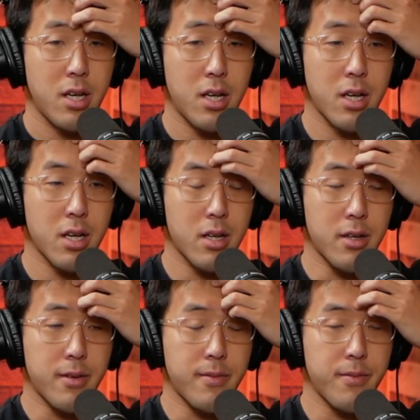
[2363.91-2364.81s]

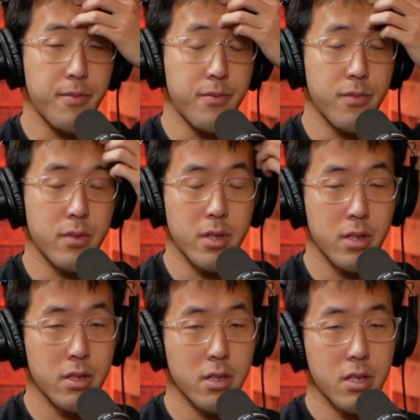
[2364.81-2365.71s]
Um,
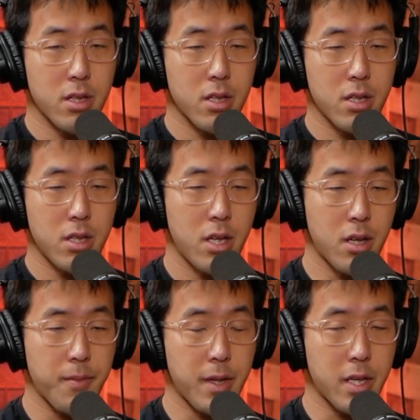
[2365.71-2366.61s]
yeah,
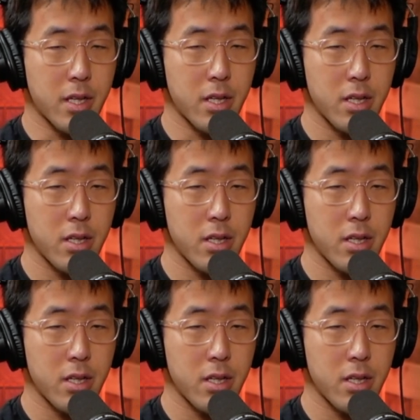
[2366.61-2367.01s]
I mean,